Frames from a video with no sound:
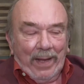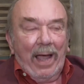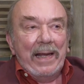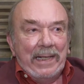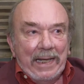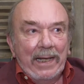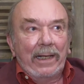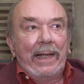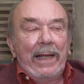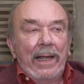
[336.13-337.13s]

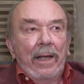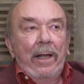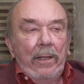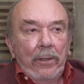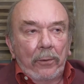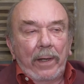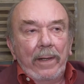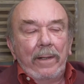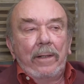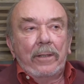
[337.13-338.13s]
ideally
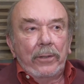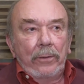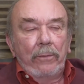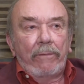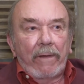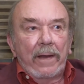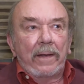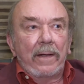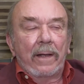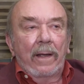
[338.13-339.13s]
looking to
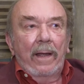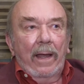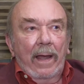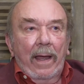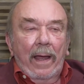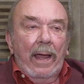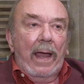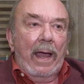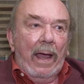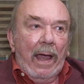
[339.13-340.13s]
fund
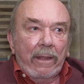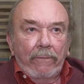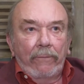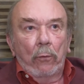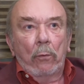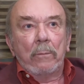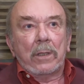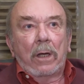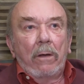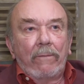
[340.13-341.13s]
other
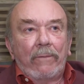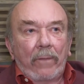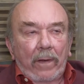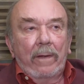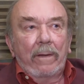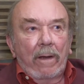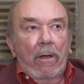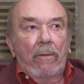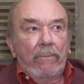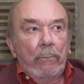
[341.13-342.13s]
forms
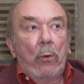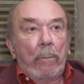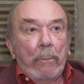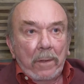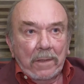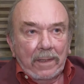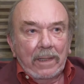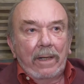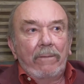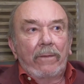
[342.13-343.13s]
of more
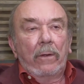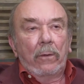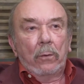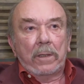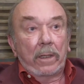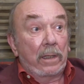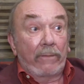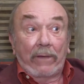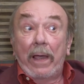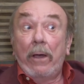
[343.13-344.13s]
positive
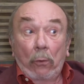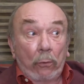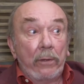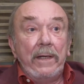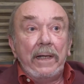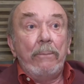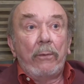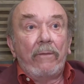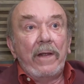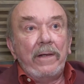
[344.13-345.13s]
alternative care, or indeed
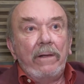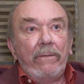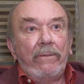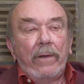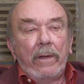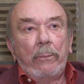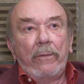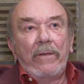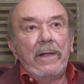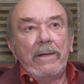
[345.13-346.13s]

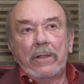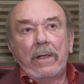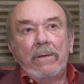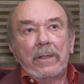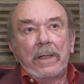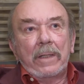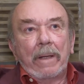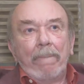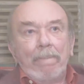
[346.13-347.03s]
preventive services.